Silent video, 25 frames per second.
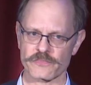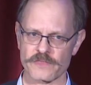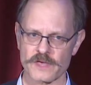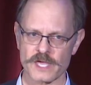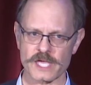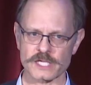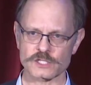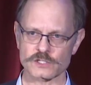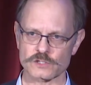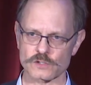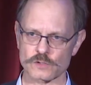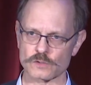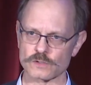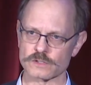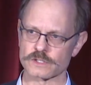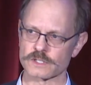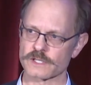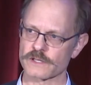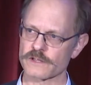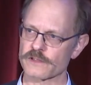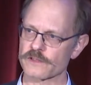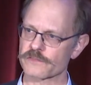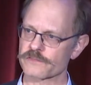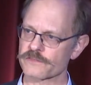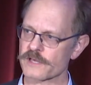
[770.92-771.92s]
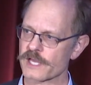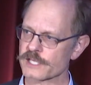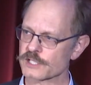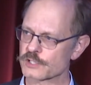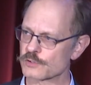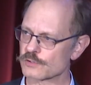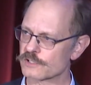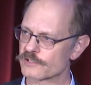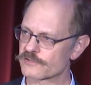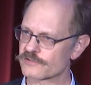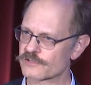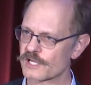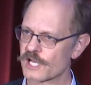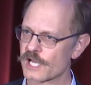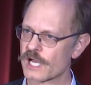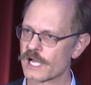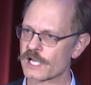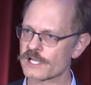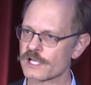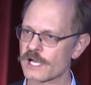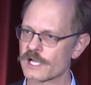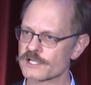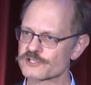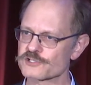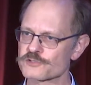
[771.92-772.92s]
Thank you. Thank you. Listen,
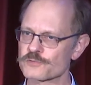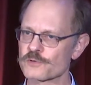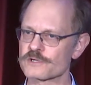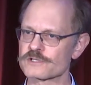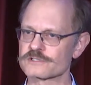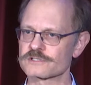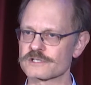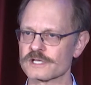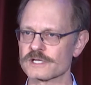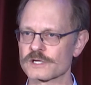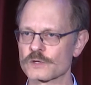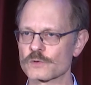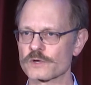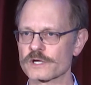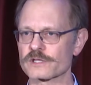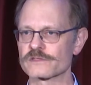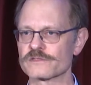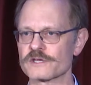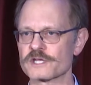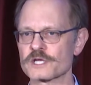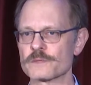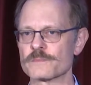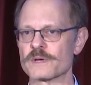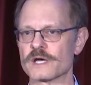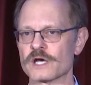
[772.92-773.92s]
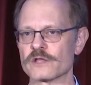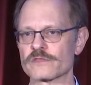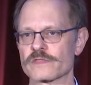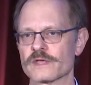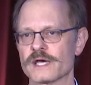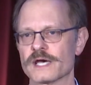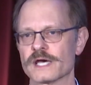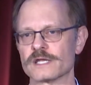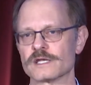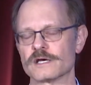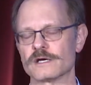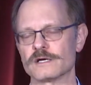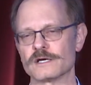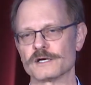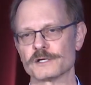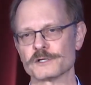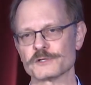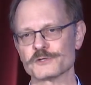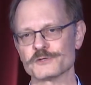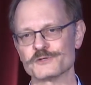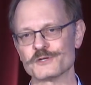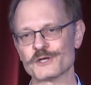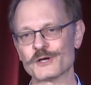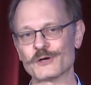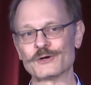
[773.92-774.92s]
I just want to say a quick thing about that.
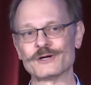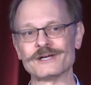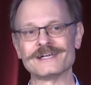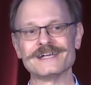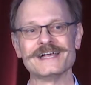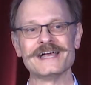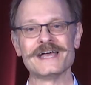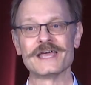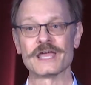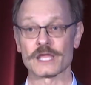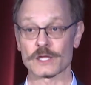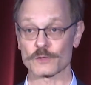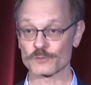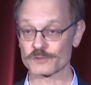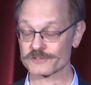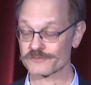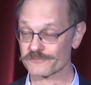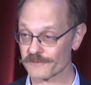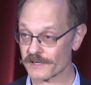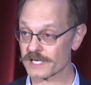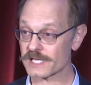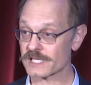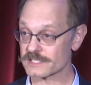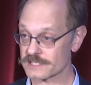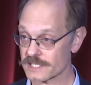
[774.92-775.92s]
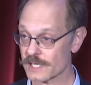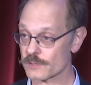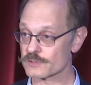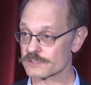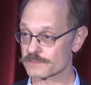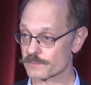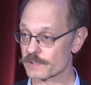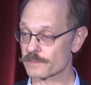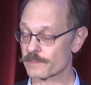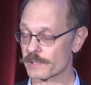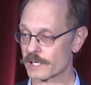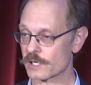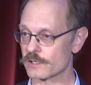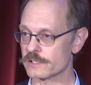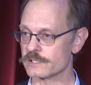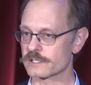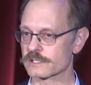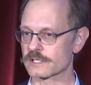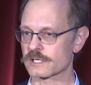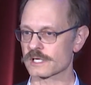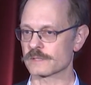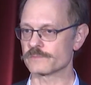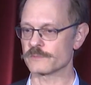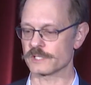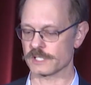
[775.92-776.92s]
It was funny, as I was preparing
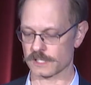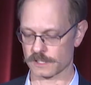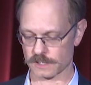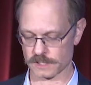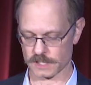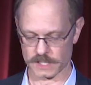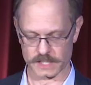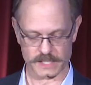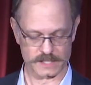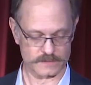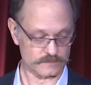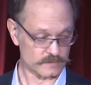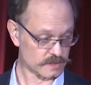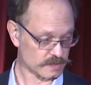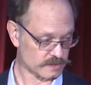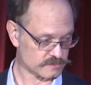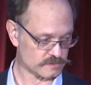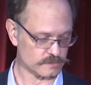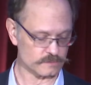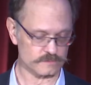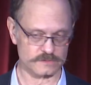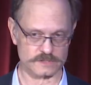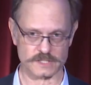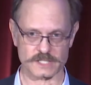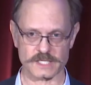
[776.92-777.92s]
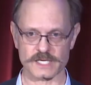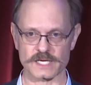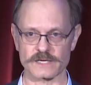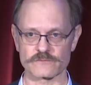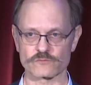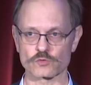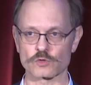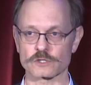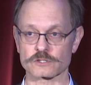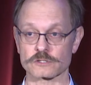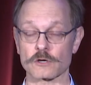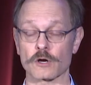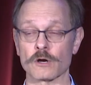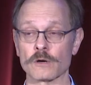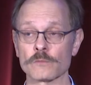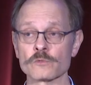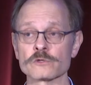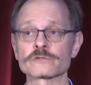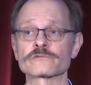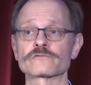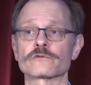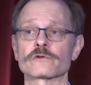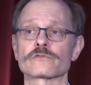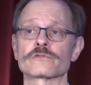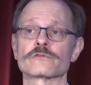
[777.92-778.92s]
to come here, as you say, I've worked
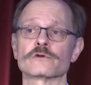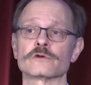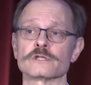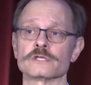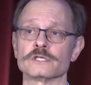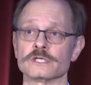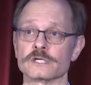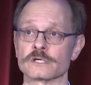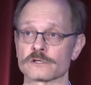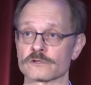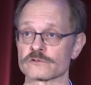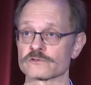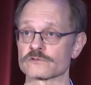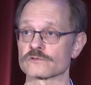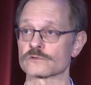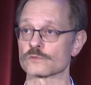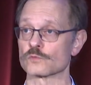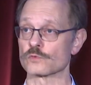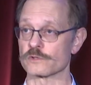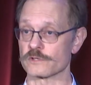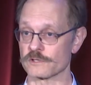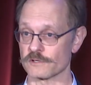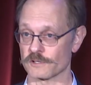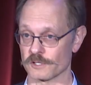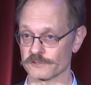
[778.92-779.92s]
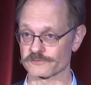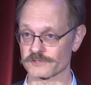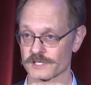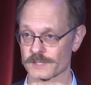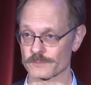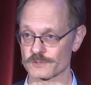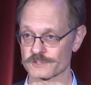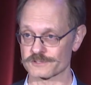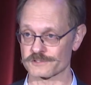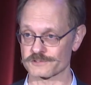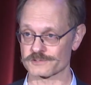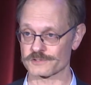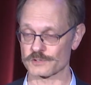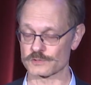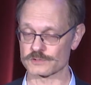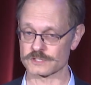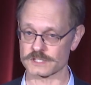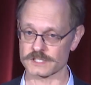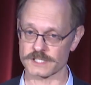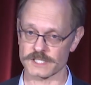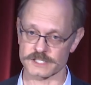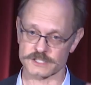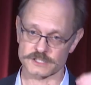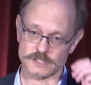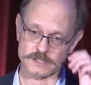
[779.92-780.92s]
almost for 30 years with the Alzheimer's
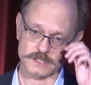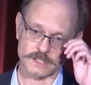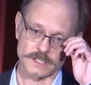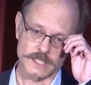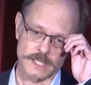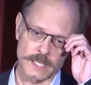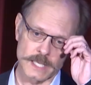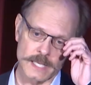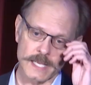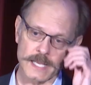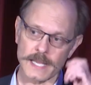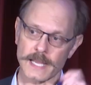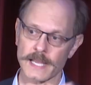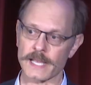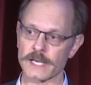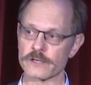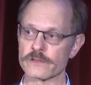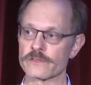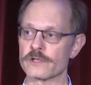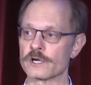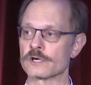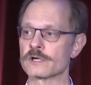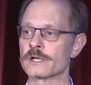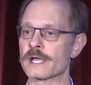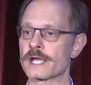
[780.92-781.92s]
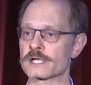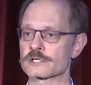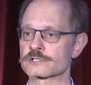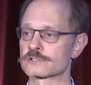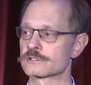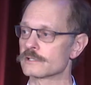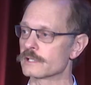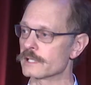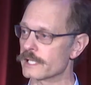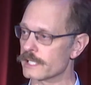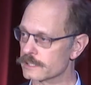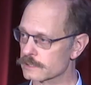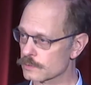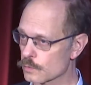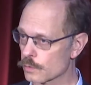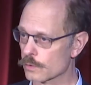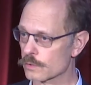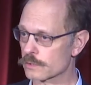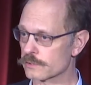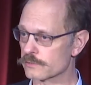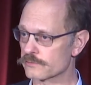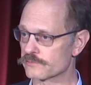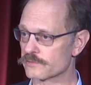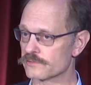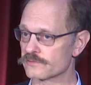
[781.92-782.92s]
Association, and their national
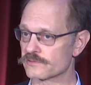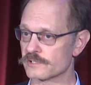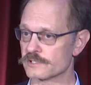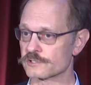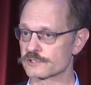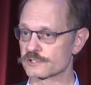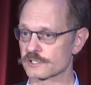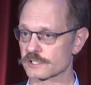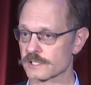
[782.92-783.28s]
headquarters is in